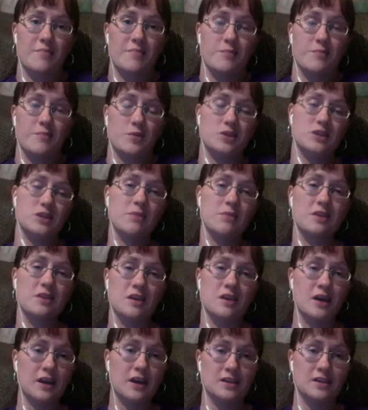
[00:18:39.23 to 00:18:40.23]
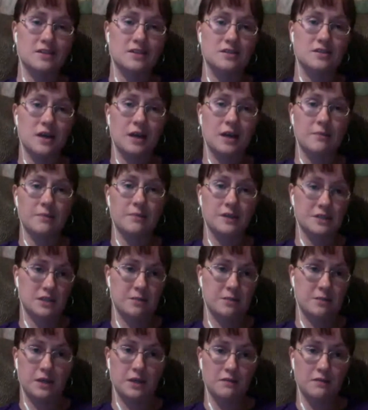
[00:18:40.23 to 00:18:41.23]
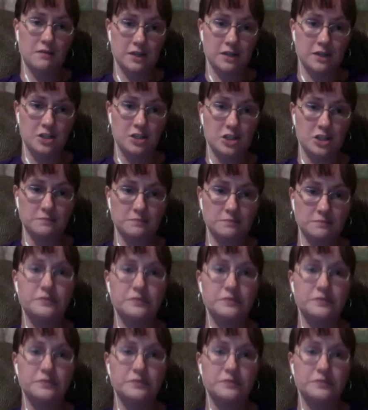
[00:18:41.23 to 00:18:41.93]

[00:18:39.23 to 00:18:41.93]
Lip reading: were some of the nuggets I picked up at convention.